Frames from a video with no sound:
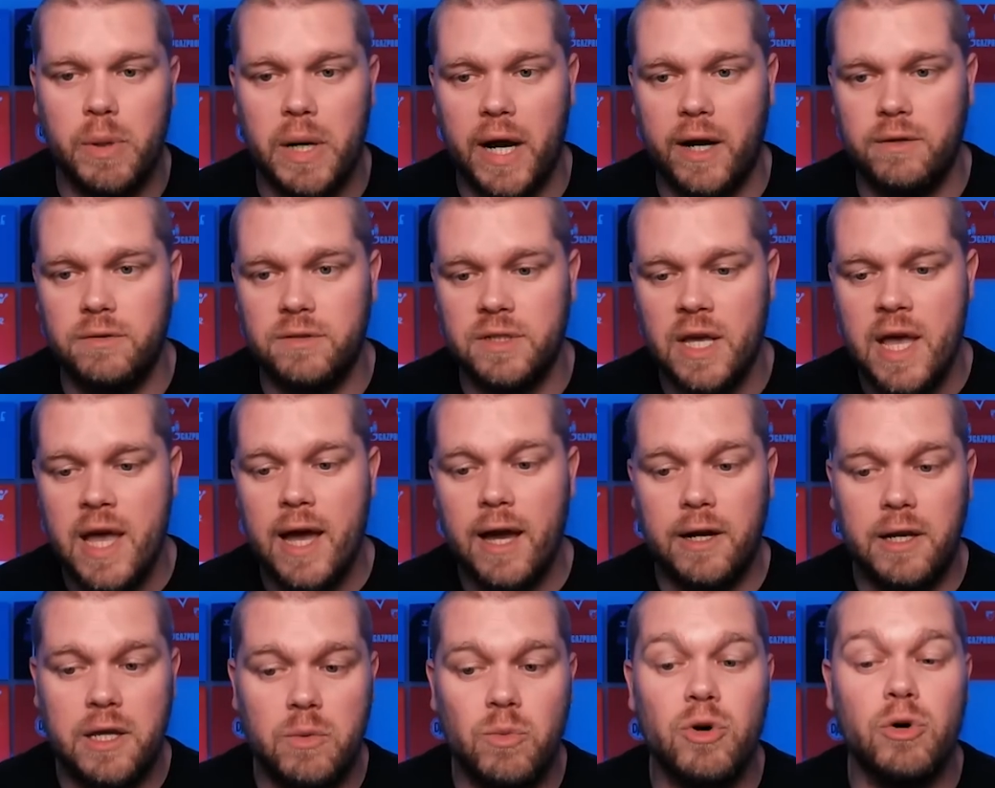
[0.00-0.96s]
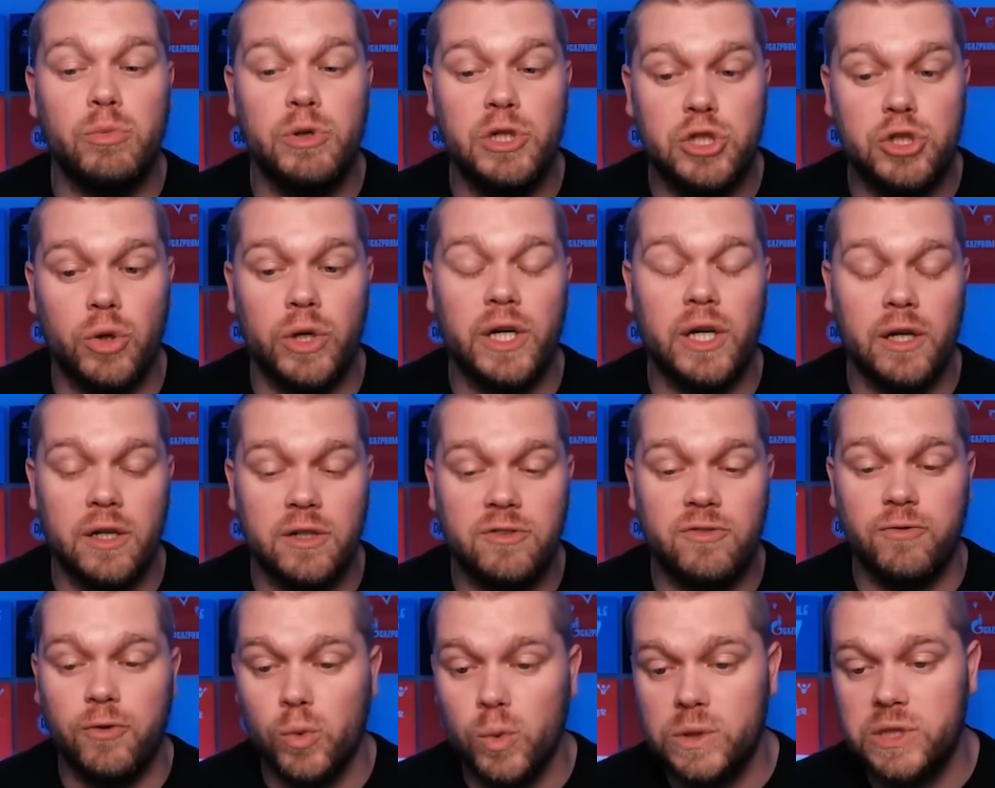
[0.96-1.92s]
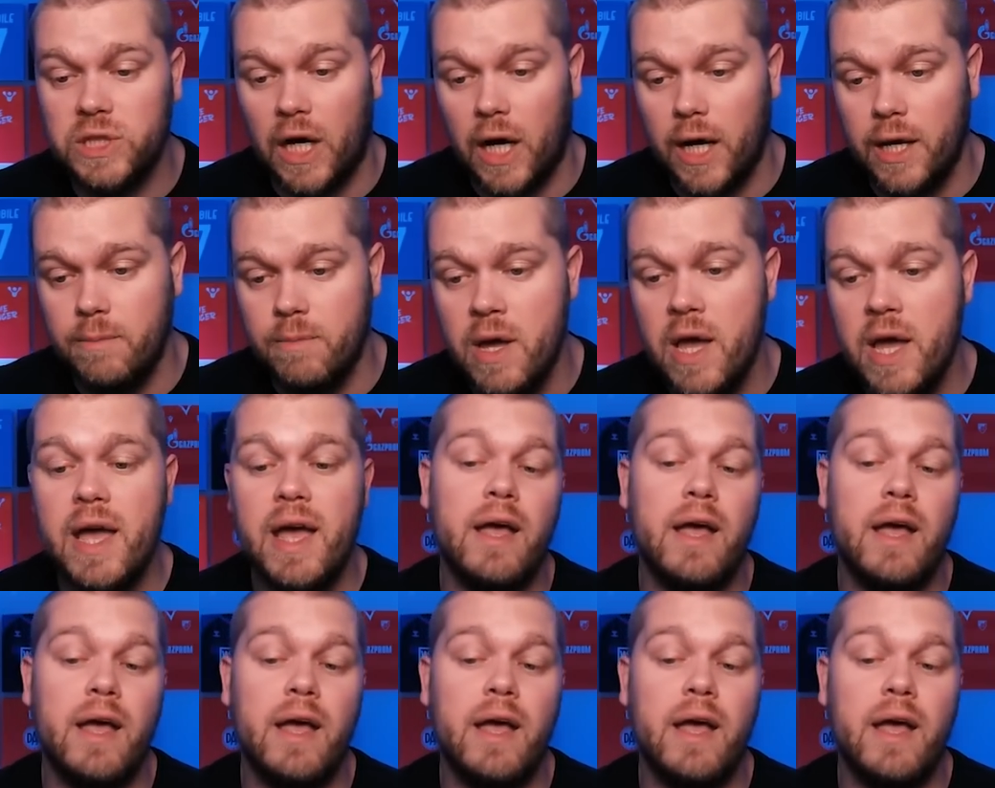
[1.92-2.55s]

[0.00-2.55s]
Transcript: and he will be joining us full time